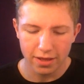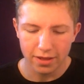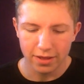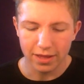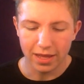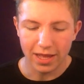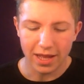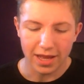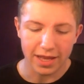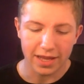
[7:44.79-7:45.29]

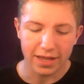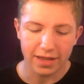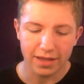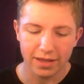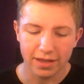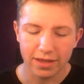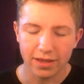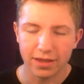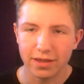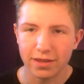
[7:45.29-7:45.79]
like
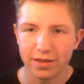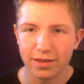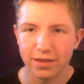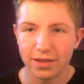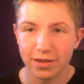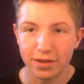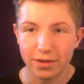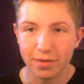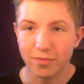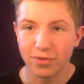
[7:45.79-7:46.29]

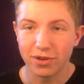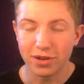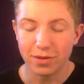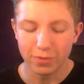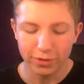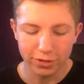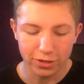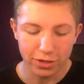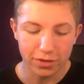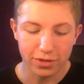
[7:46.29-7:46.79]
you can pretty
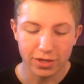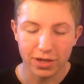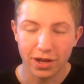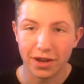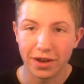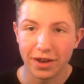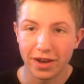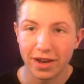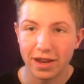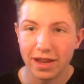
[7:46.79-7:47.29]
much use it
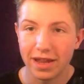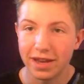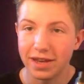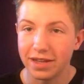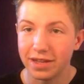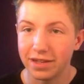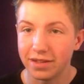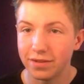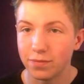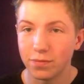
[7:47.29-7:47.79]
on
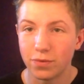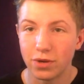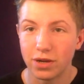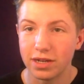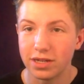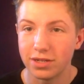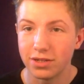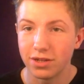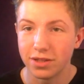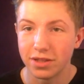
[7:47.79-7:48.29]
any
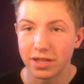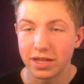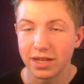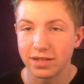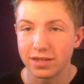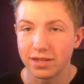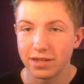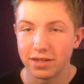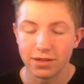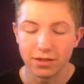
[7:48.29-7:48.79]
wattage on
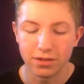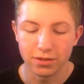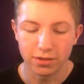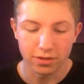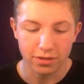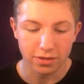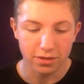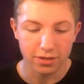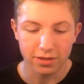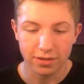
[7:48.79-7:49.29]
this and it'll
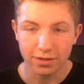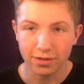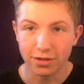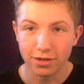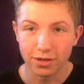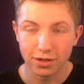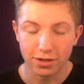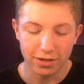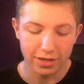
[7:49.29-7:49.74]
just go.